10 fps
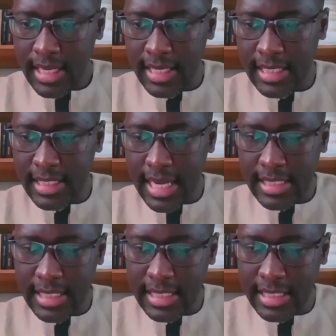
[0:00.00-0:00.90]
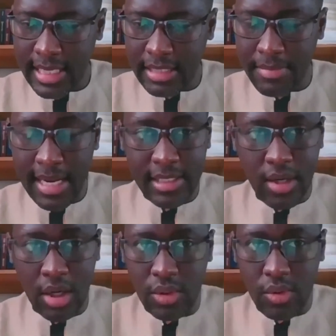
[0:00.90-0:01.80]
This thesis is based
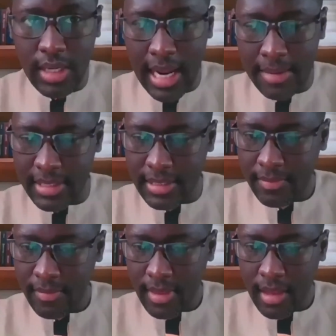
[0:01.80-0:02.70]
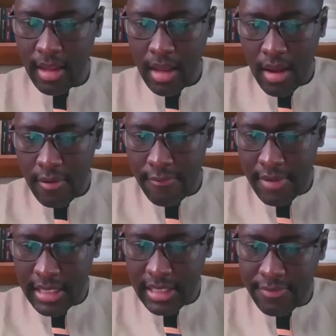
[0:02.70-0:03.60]
on 2 claims.
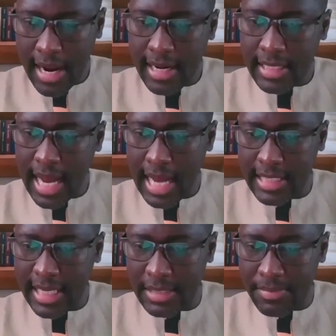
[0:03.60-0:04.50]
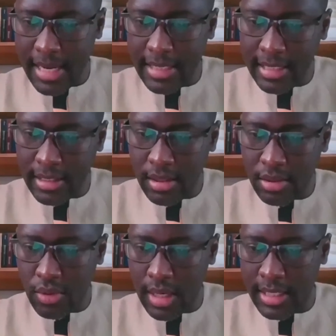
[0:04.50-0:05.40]
First, finance has expanded
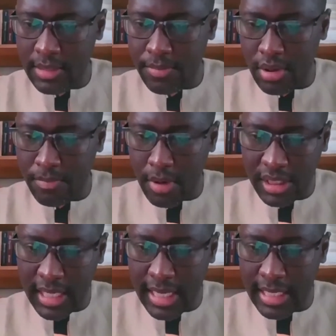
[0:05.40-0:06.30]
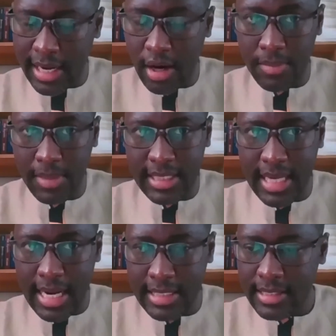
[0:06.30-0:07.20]
to a disproportionate economic
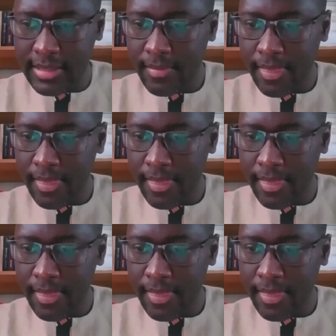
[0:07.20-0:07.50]
size.